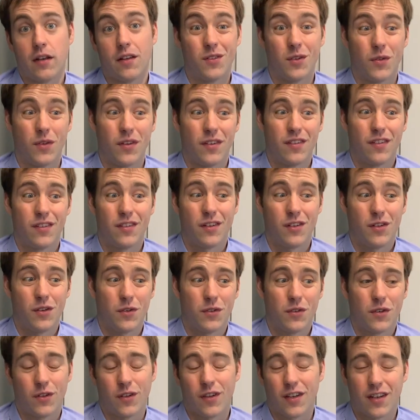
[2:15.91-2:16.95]
So this is a
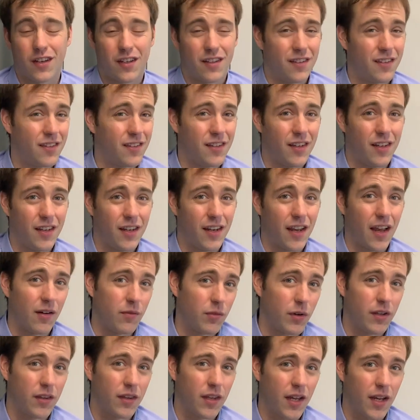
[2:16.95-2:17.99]
user that can see
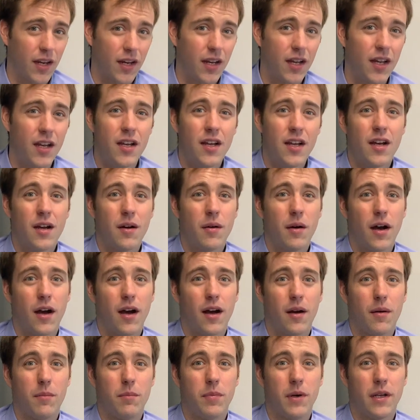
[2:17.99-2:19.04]
everything,
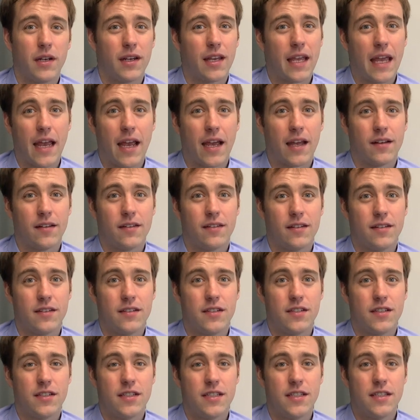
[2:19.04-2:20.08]
but can't
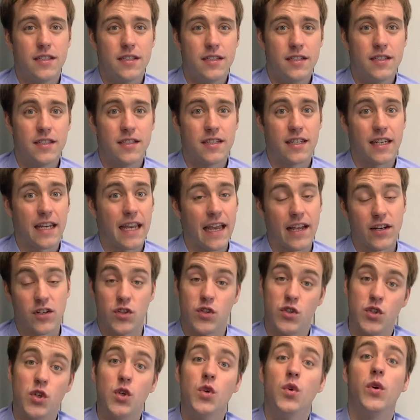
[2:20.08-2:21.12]

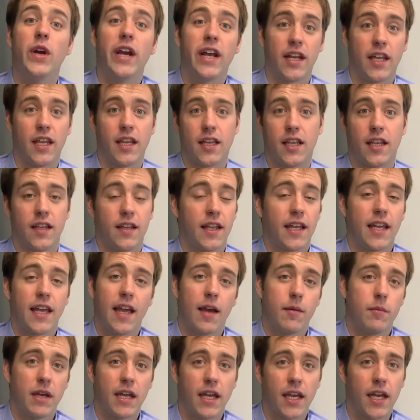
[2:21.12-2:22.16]
do anything. They can't
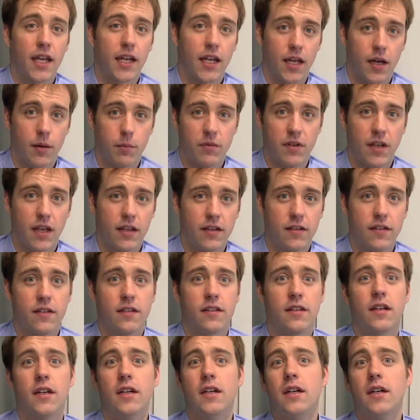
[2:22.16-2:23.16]
make any updates.